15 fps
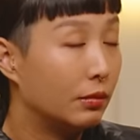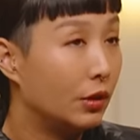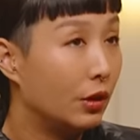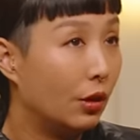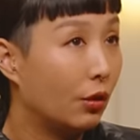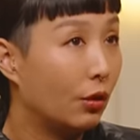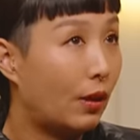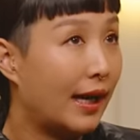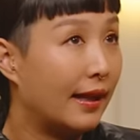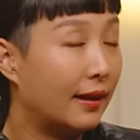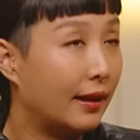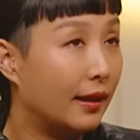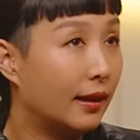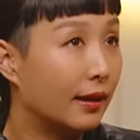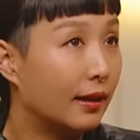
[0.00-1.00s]
No, I
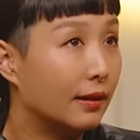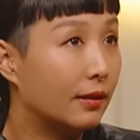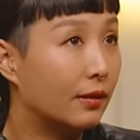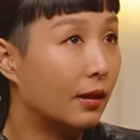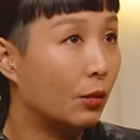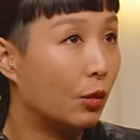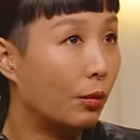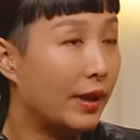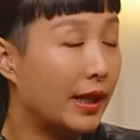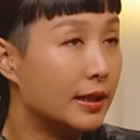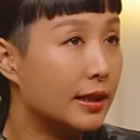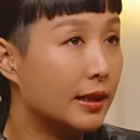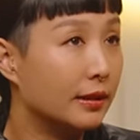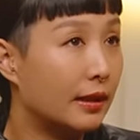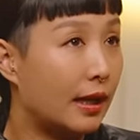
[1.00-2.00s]
think the
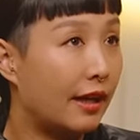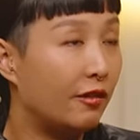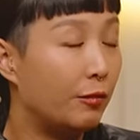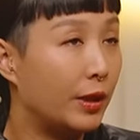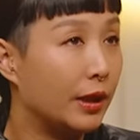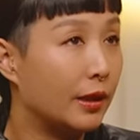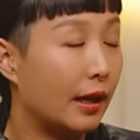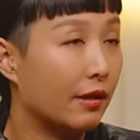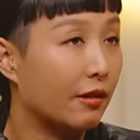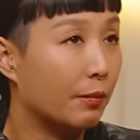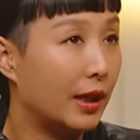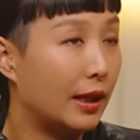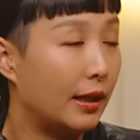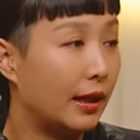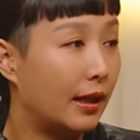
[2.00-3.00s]
romantic life being out of
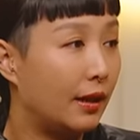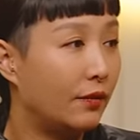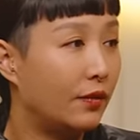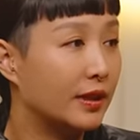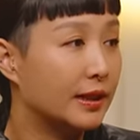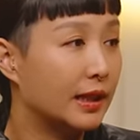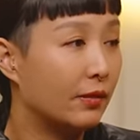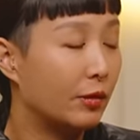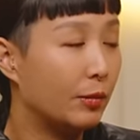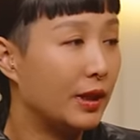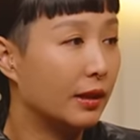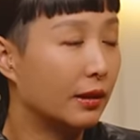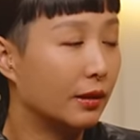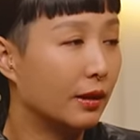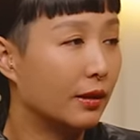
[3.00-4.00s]
my life has given me
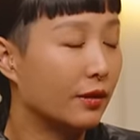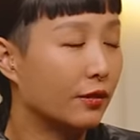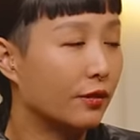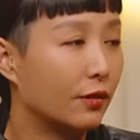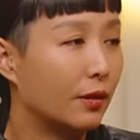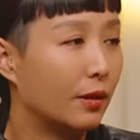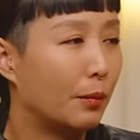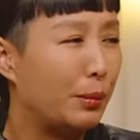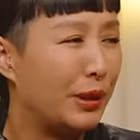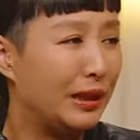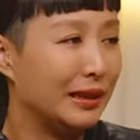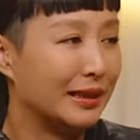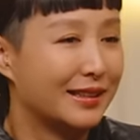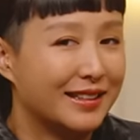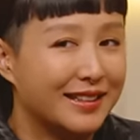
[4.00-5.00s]
a lot of
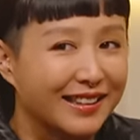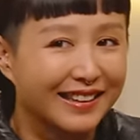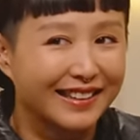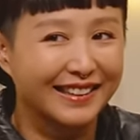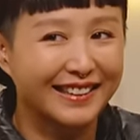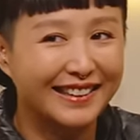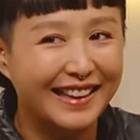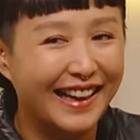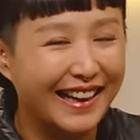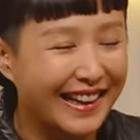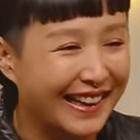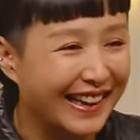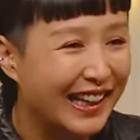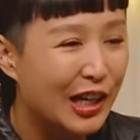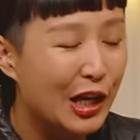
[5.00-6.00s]
peace,
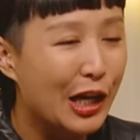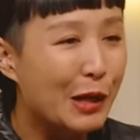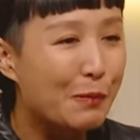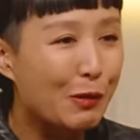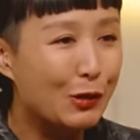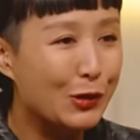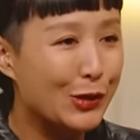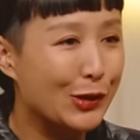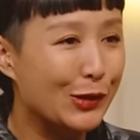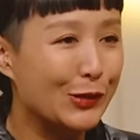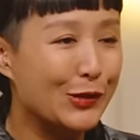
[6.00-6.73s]
emotional